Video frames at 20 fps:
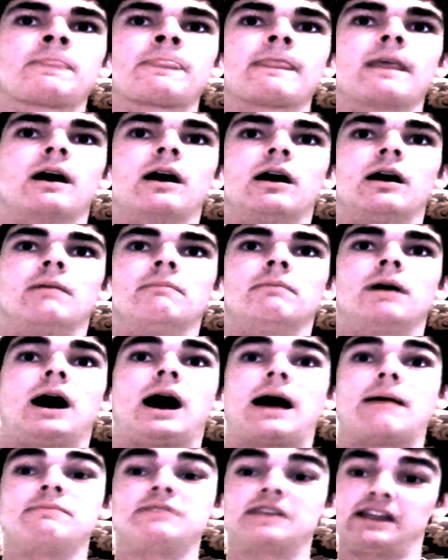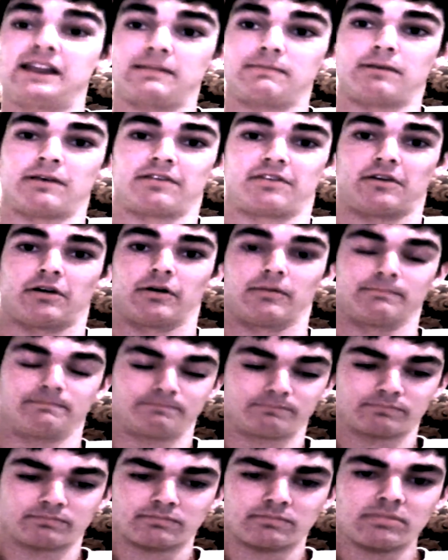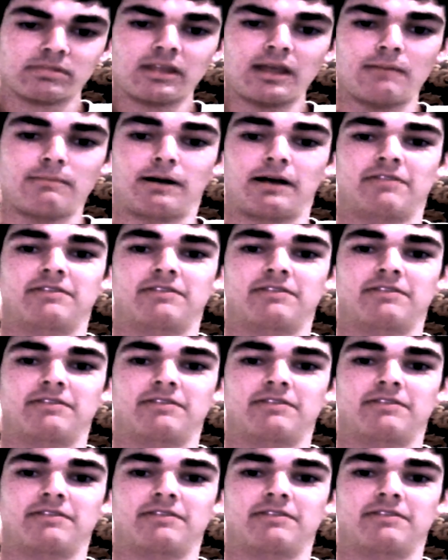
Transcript: I'm getting busier. My